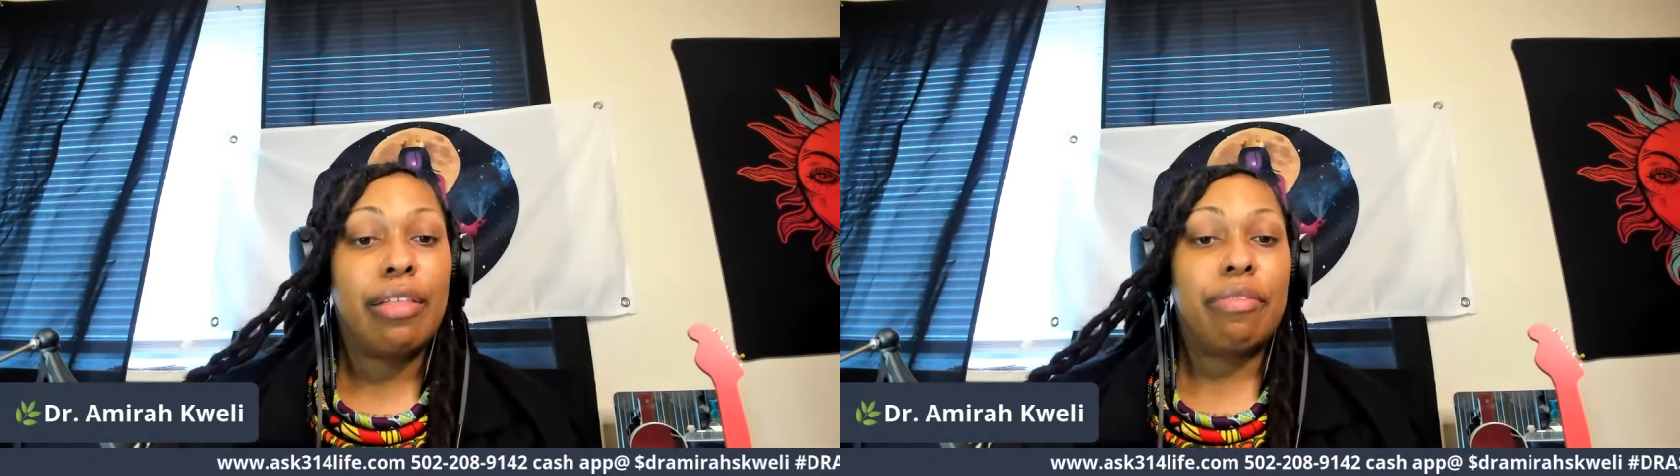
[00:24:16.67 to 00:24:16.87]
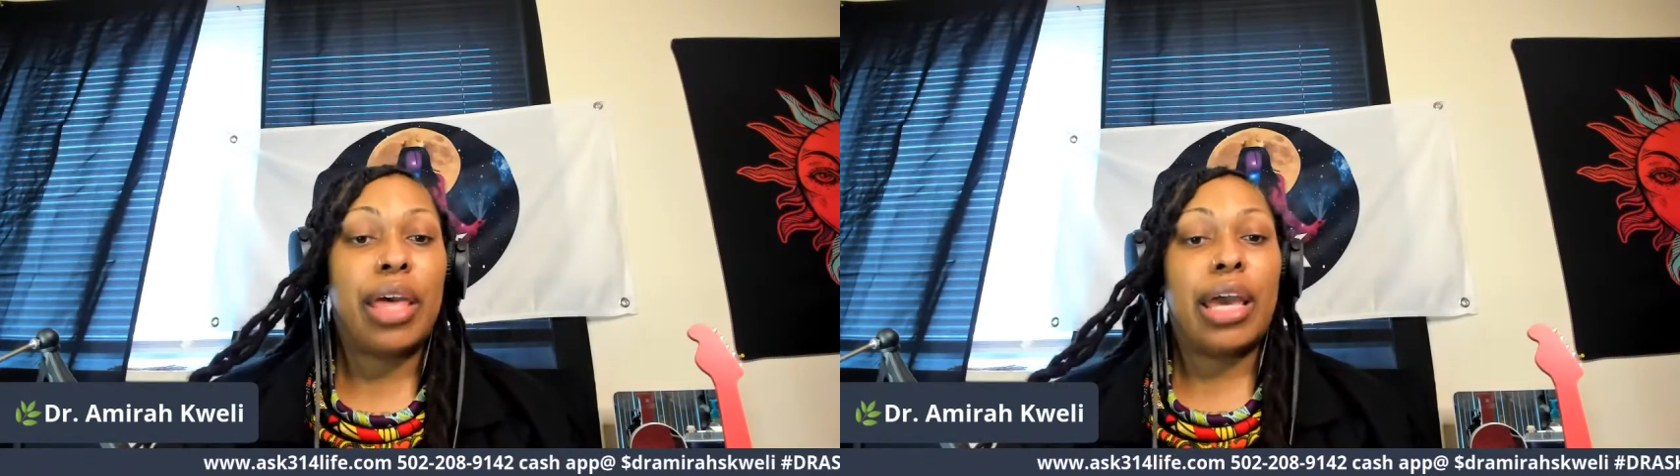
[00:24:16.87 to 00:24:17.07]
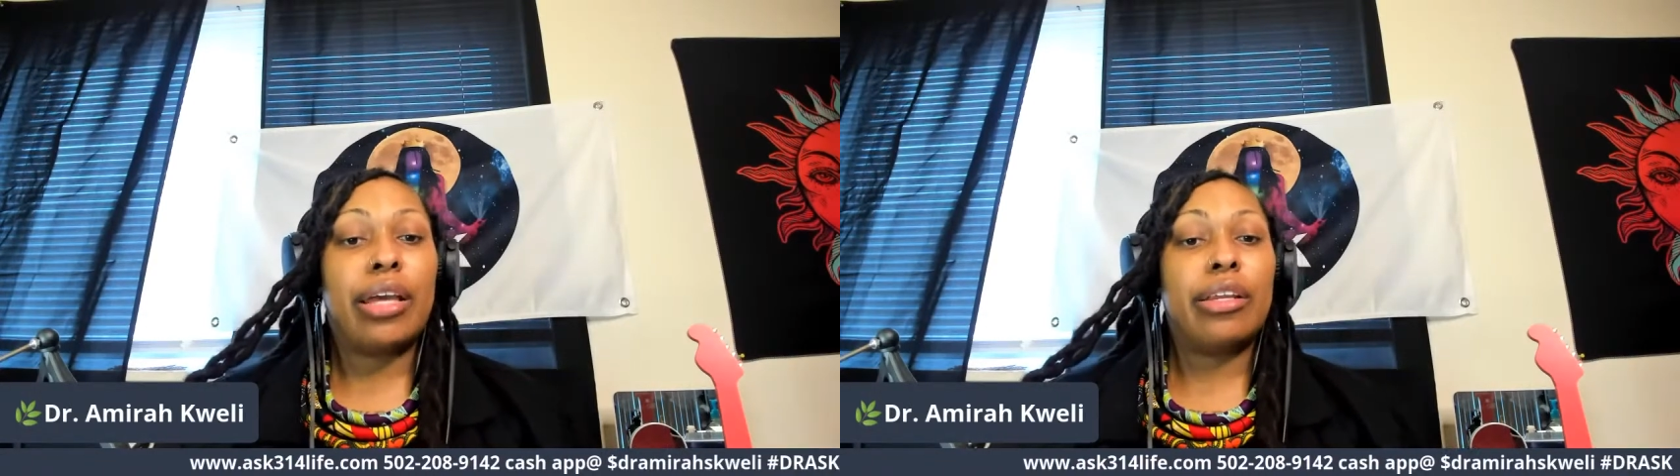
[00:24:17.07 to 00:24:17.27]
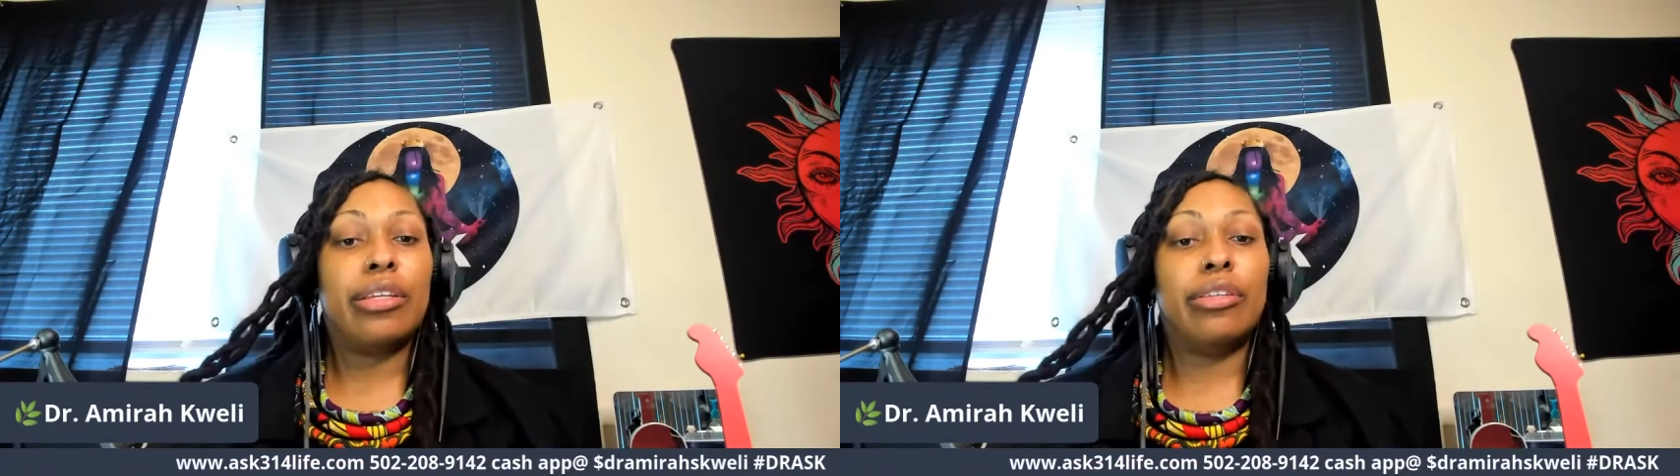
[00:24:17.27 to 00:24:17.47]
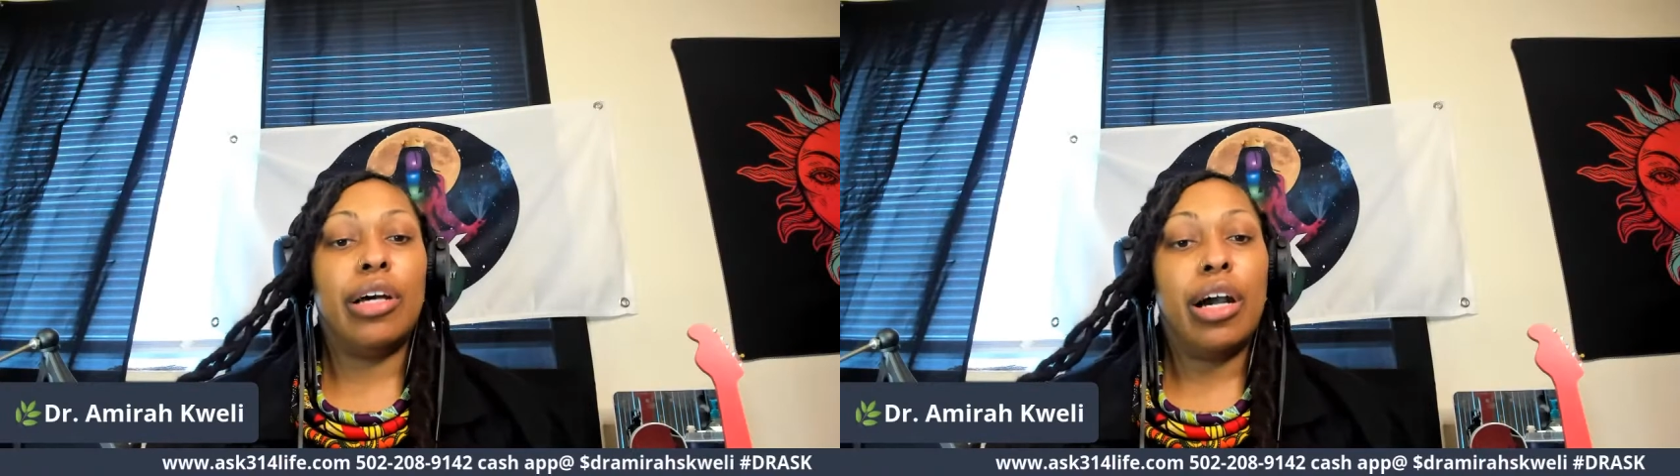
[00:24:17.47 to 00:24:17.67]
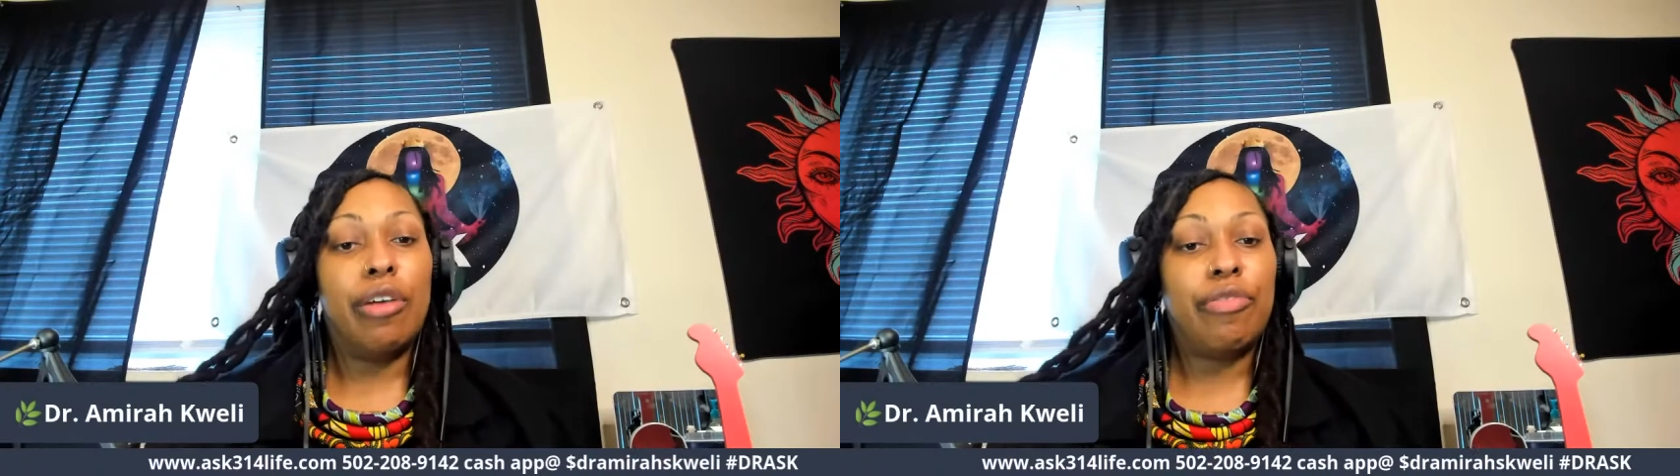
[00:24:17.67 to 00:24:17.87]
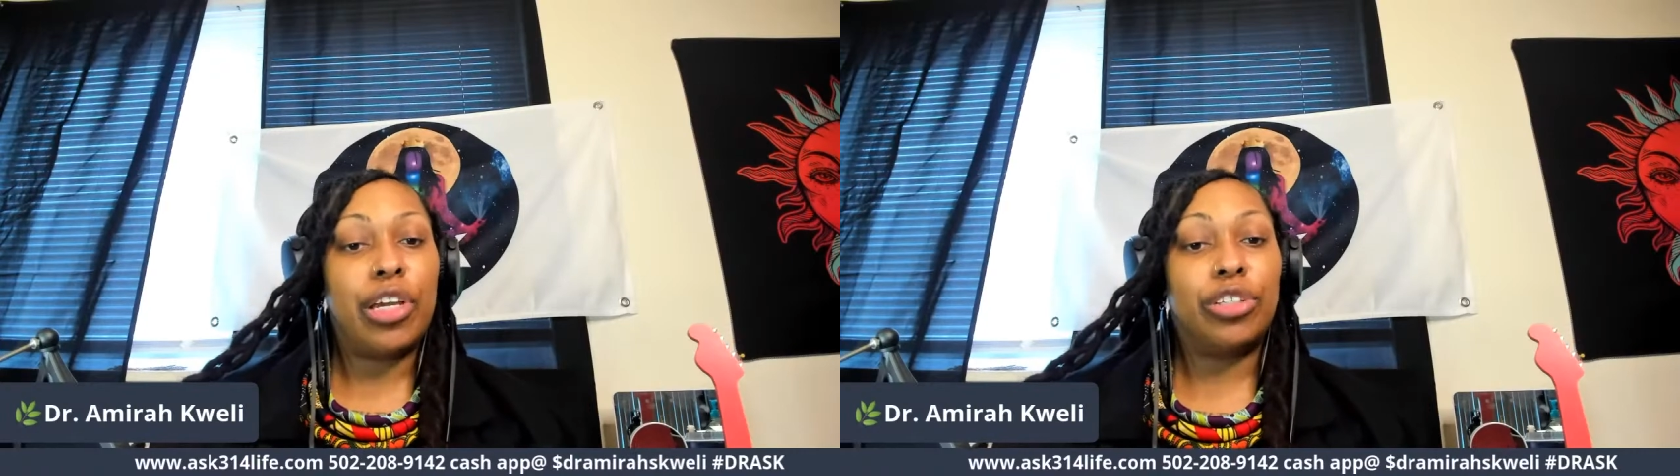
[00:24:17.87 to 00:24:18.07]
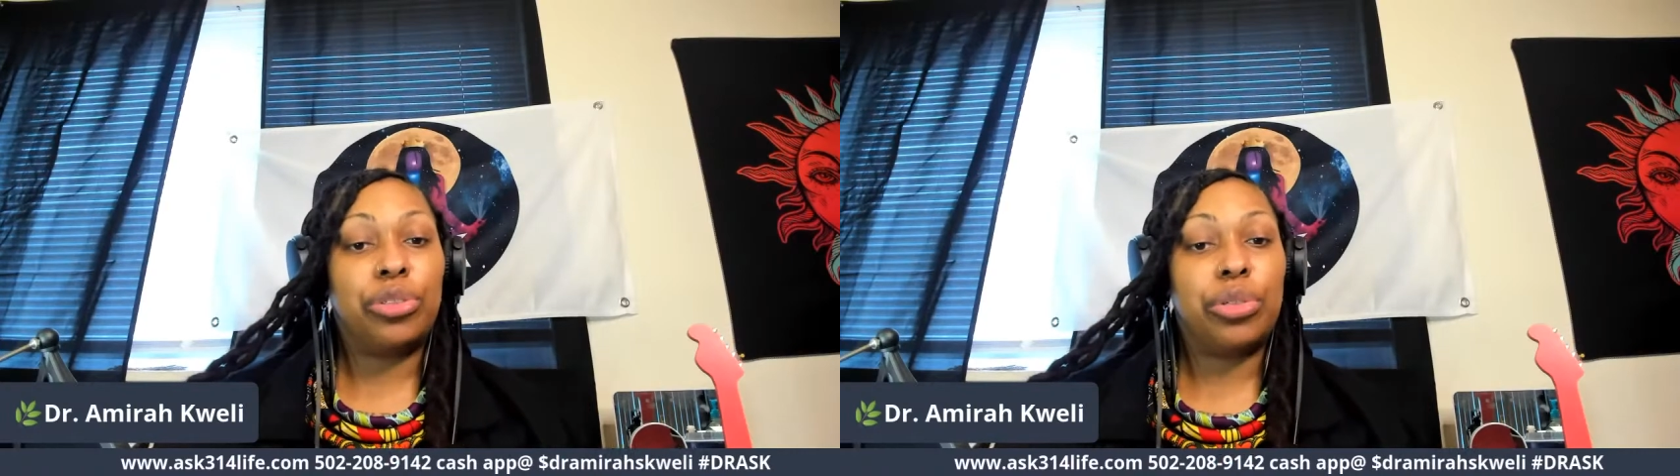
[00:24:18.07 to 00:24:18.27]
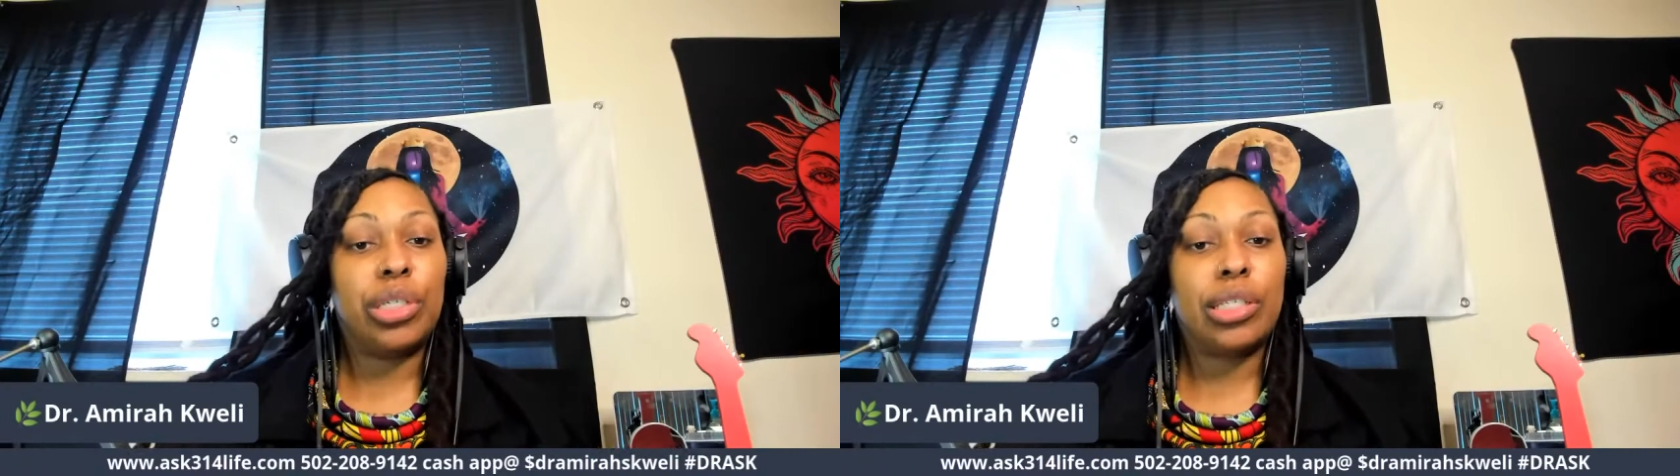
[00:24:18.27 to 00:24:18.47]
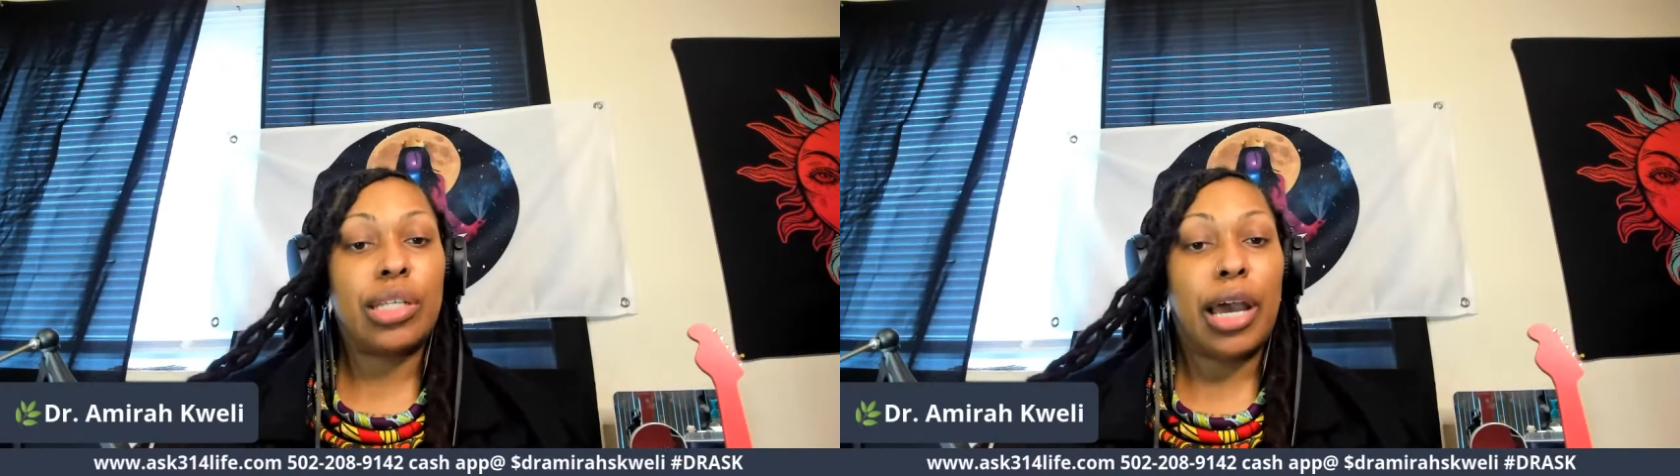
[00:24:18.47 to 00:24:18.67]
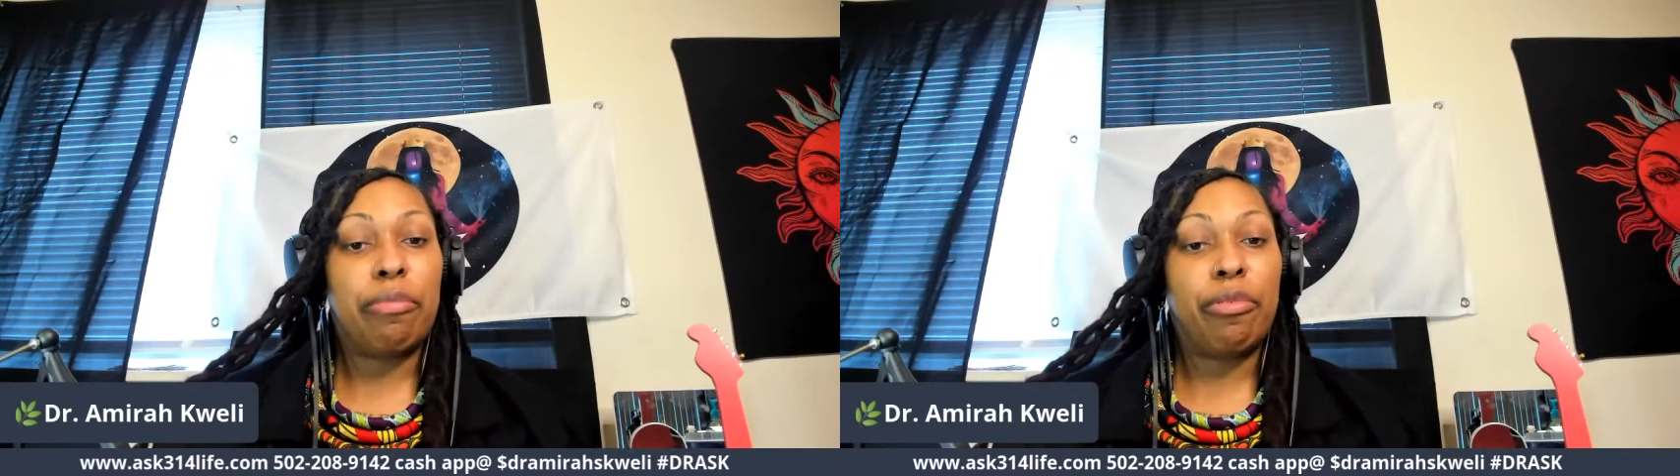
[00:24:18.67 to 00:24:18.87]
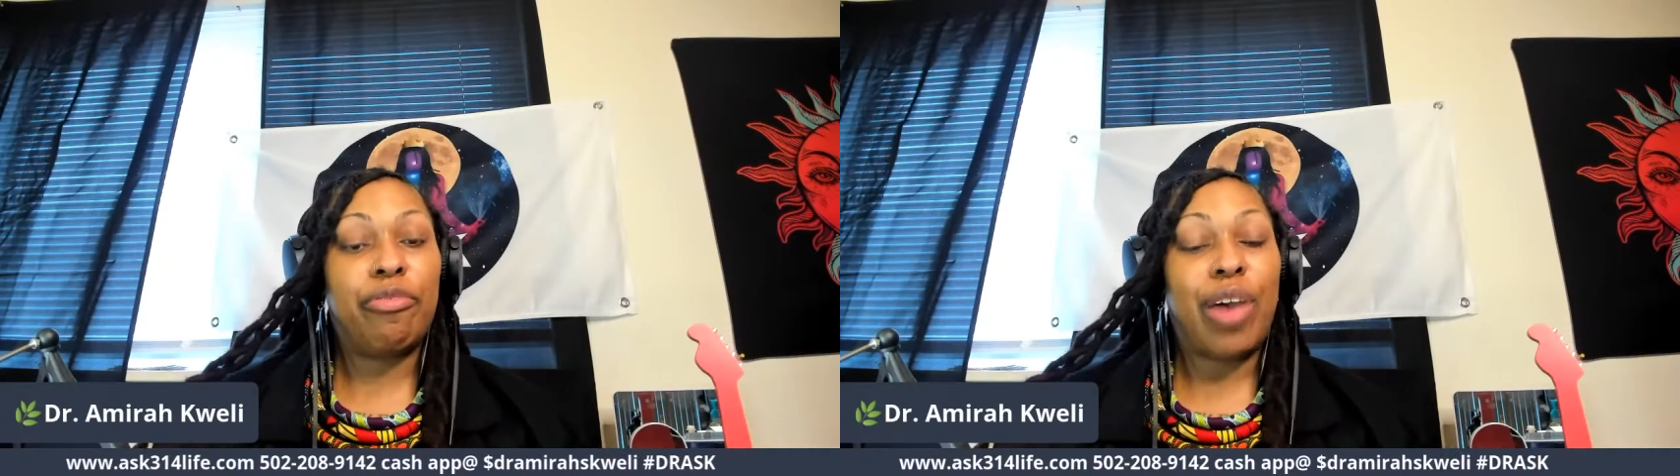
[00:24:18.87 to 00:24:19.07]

that love interest type of